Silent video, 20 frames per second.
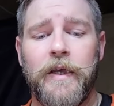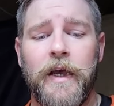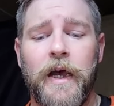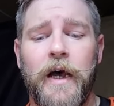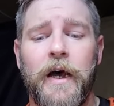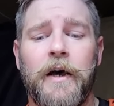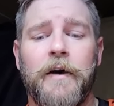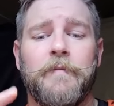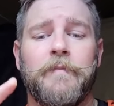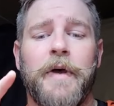
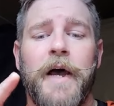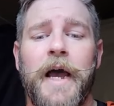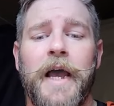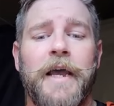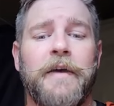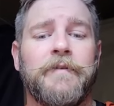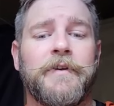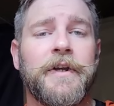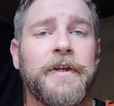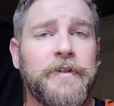Um, I
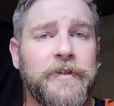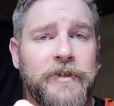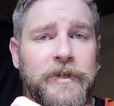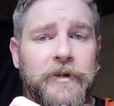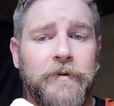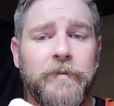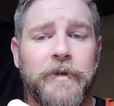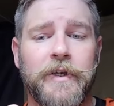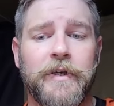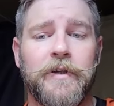have a
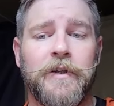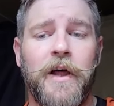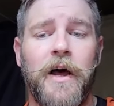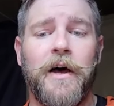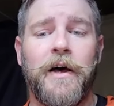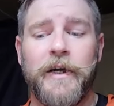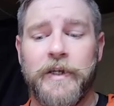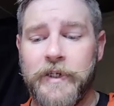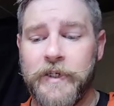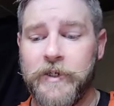concealment
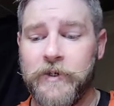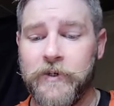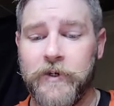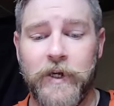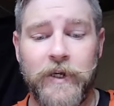claw on here,